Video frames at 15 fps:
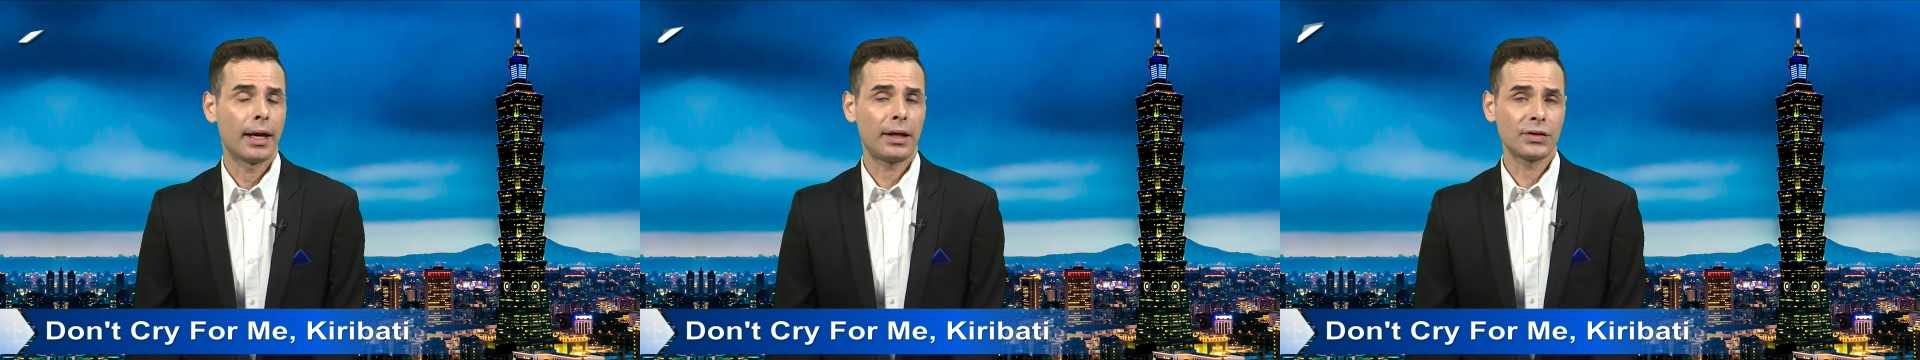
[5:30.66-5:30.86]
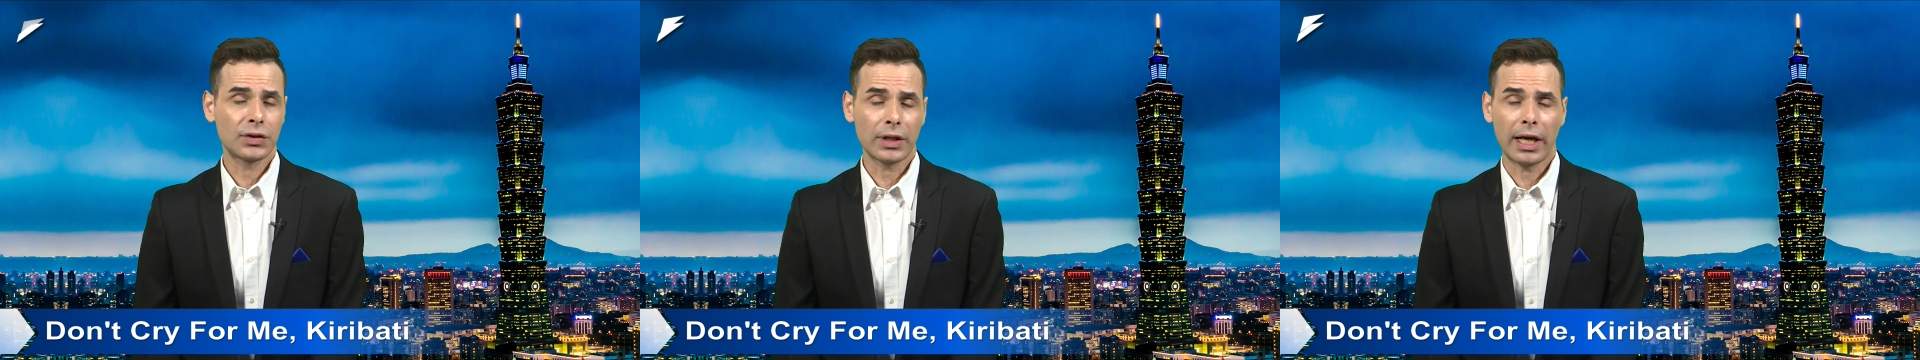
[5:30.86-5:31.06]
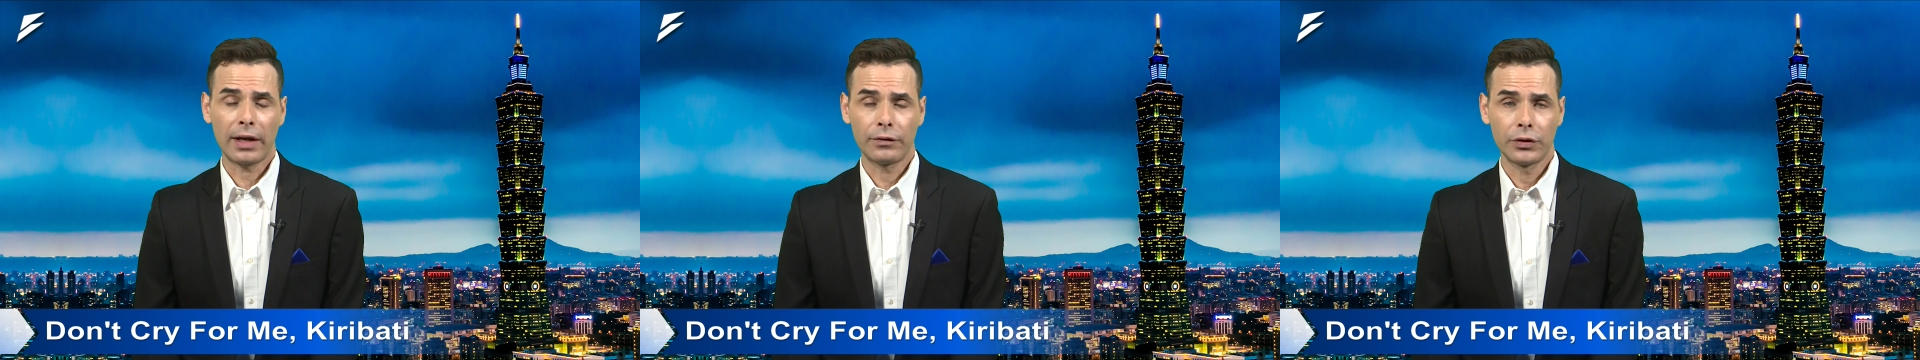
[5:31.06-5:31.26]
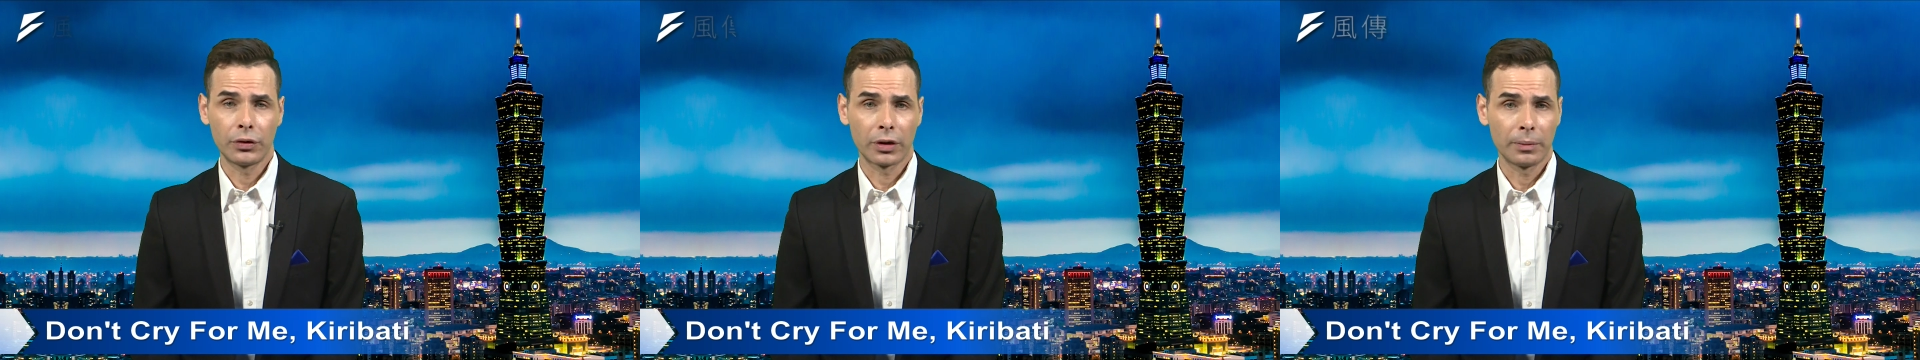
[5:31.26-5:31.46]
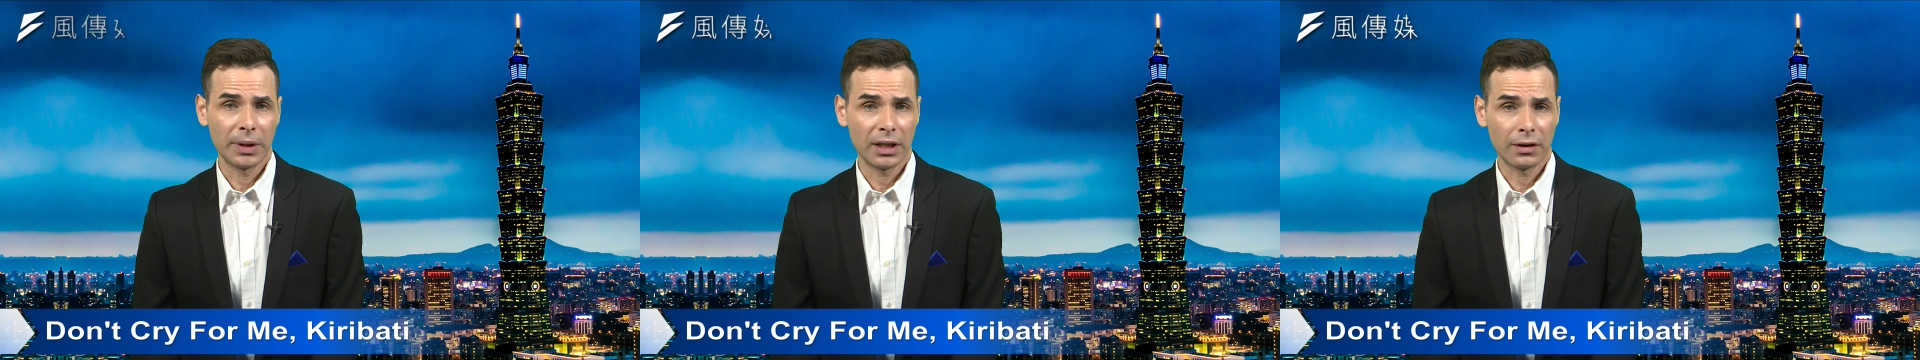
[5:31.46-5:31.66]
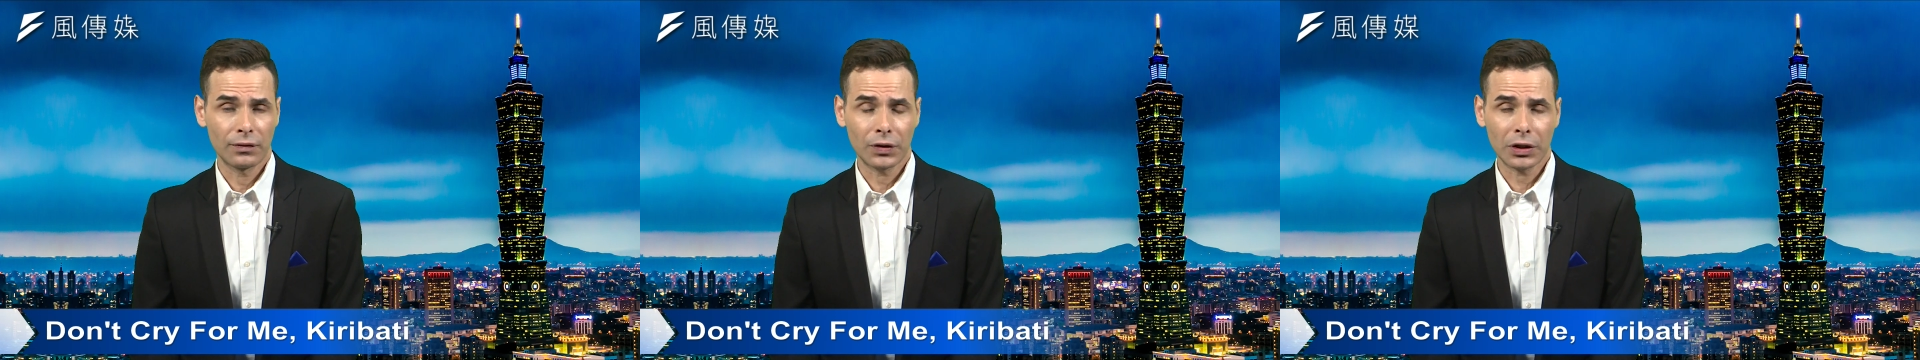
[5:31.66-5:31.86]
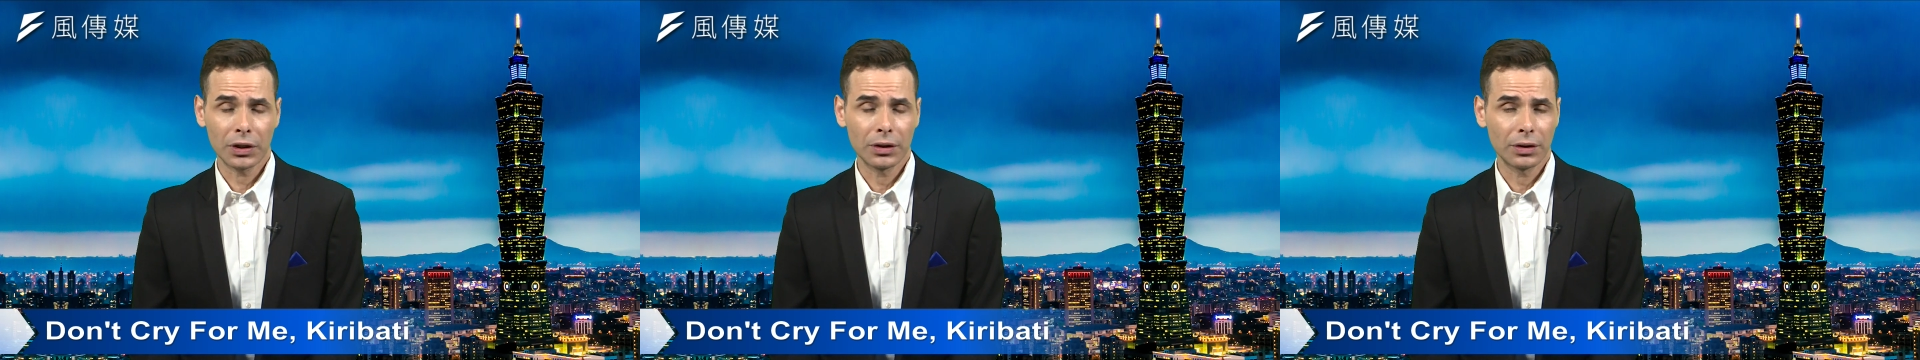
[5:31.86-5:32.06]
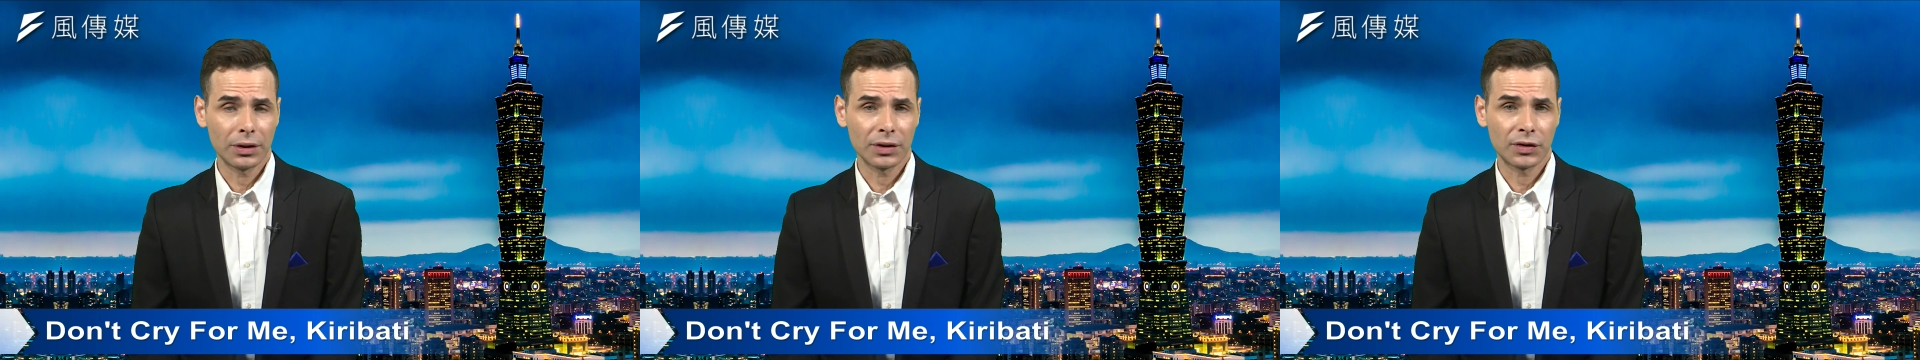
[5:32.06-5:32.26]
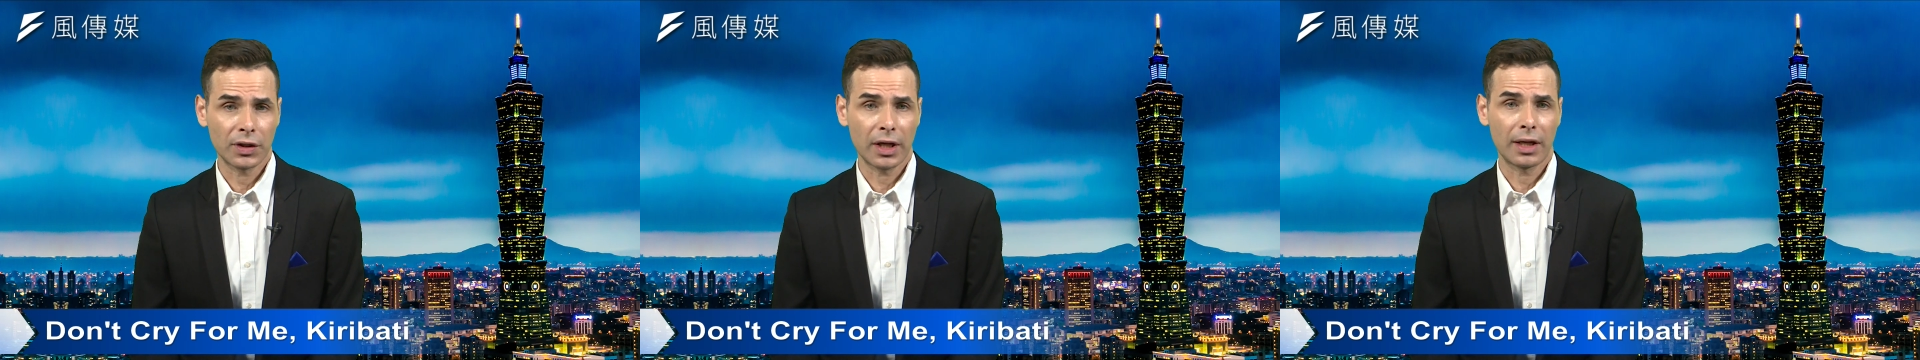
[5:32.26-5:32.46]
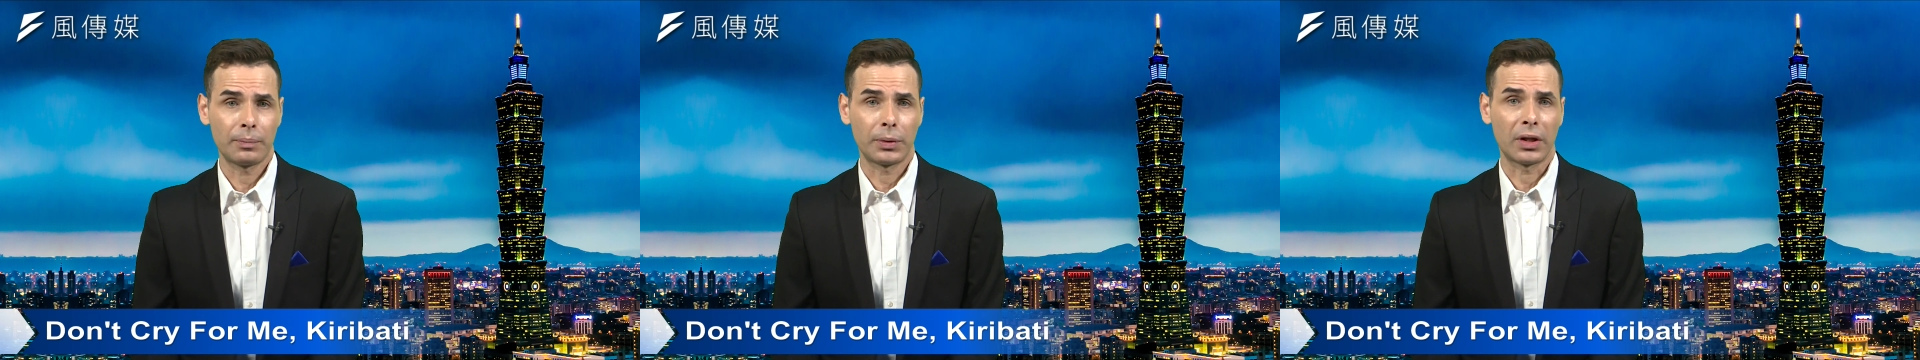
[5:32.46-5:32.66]
El Salvador being a very good
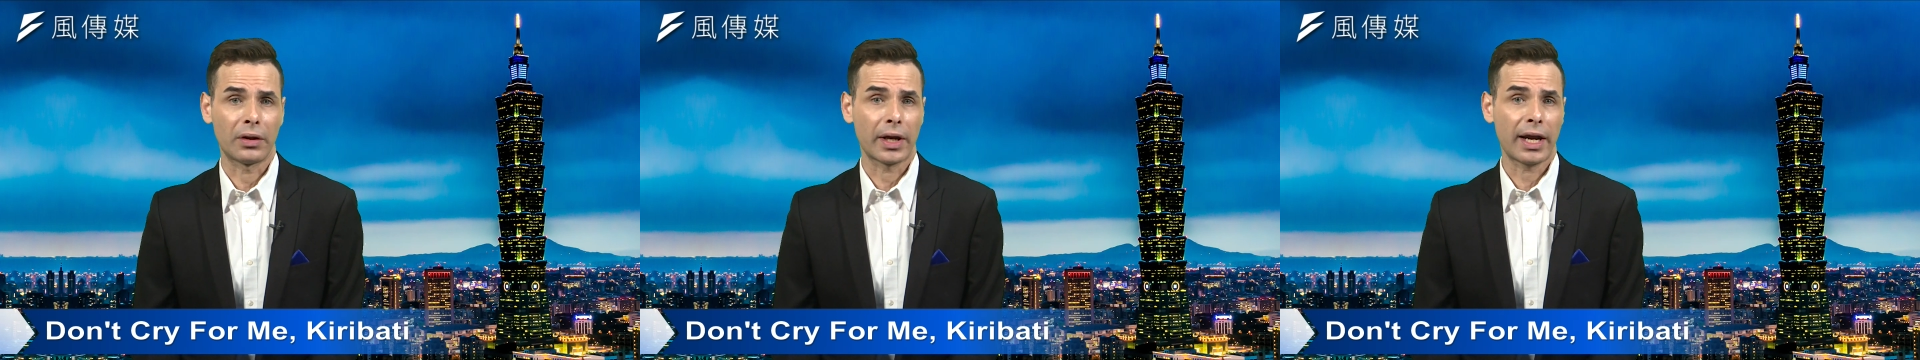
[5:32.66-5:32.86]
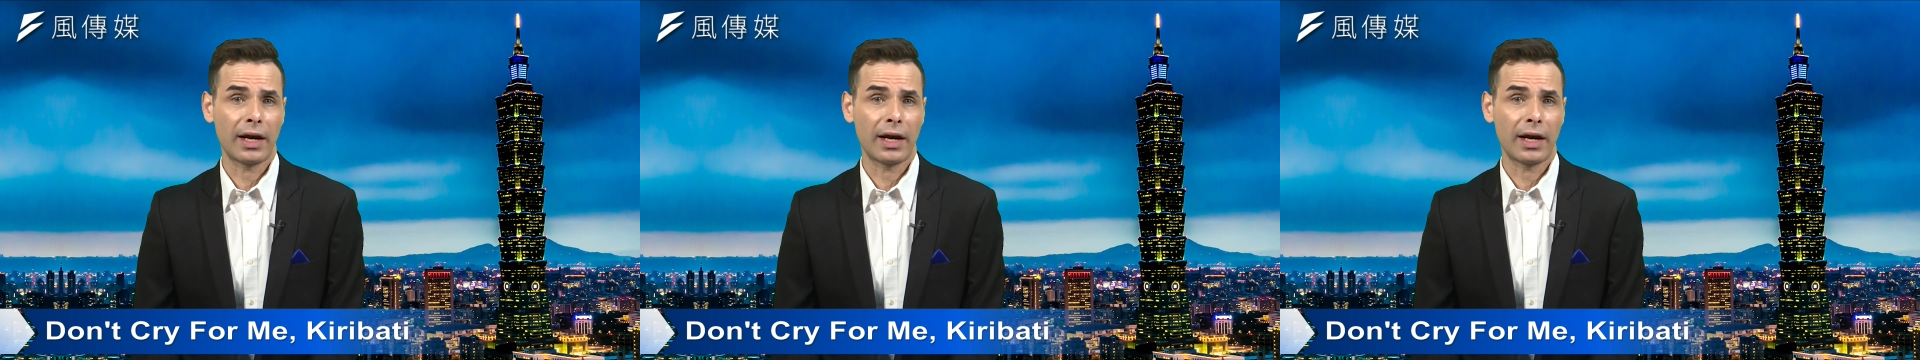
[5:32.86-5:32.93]
example.